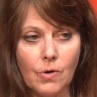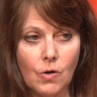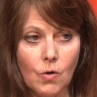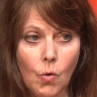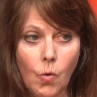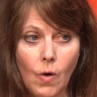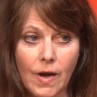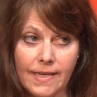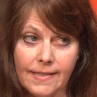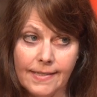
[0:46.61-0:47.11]

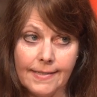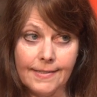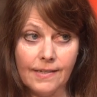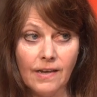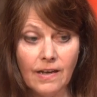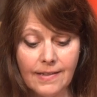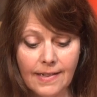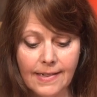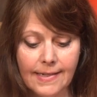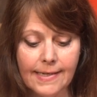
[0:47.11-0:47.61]
quite
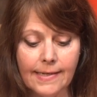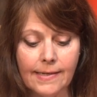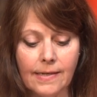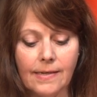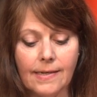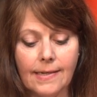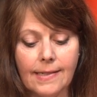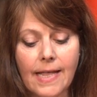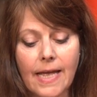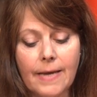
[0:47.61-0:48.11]
startling
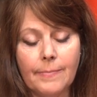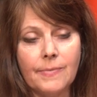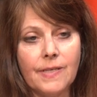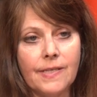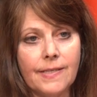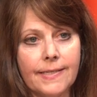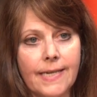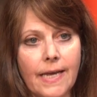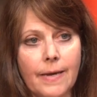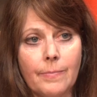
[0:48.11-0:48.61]
claims
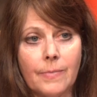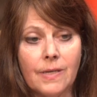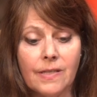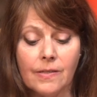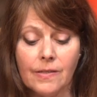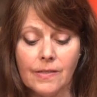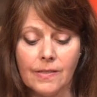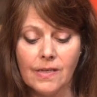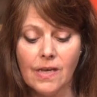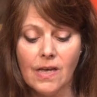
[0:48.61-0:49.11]
and
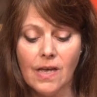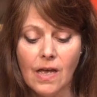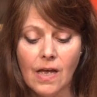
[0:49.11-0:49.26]
statements.